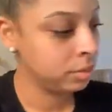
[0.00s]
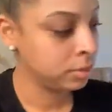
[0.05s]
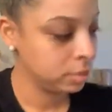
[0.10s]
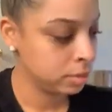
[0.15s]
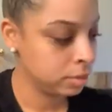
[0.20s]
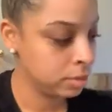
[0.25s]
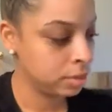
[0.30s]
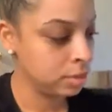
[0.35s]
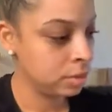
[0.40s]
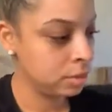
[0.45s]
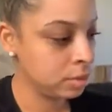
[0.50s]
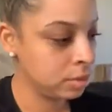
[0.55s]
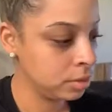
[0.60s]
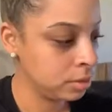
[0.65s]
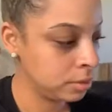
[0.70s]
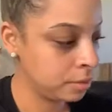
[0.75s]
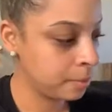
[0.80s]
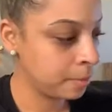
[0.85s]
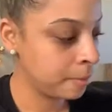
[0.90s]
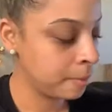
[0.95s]

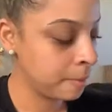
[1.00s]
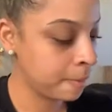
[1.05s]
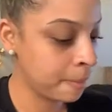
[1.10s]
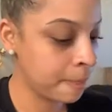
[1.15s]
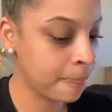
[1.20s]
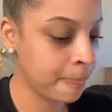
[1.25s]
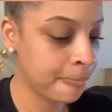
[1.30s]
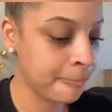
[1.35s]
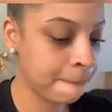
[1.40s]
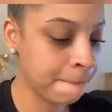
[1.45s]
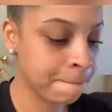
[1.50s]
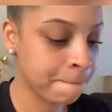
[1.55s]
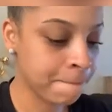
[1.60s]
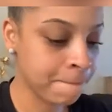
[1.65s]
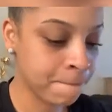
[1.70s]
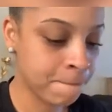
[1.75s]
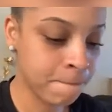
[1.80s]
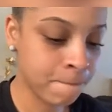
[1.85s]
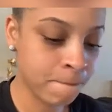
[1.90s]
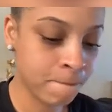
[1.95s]

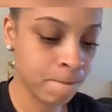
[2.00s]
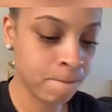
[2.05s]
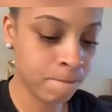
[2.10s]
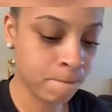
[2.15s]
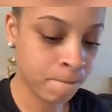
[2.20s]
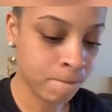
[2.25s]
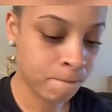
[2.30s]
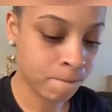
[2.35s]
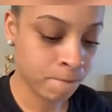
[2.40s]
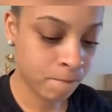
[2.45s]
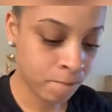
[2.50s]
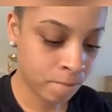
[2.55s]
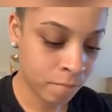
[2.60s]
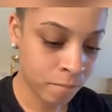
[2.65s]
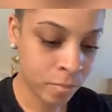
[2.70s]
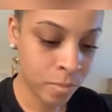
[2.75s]
Nobody speaks.